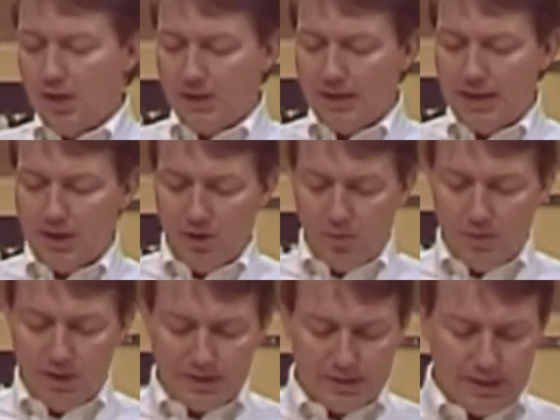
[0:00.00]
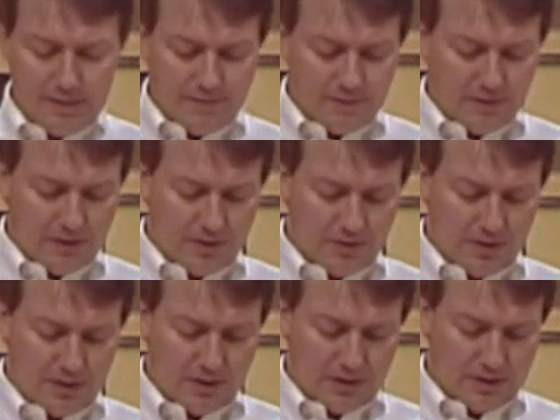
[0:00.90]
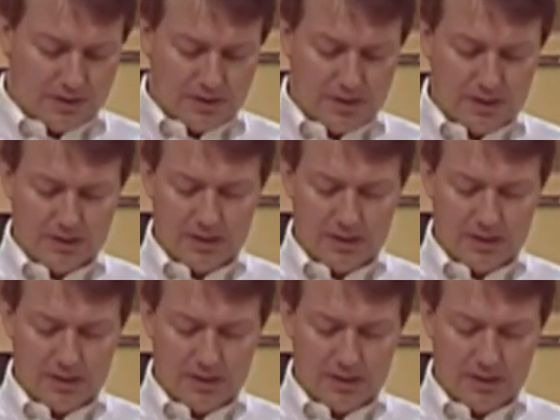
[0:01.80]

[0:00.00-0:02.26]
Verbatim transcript: They go one step further on this thing.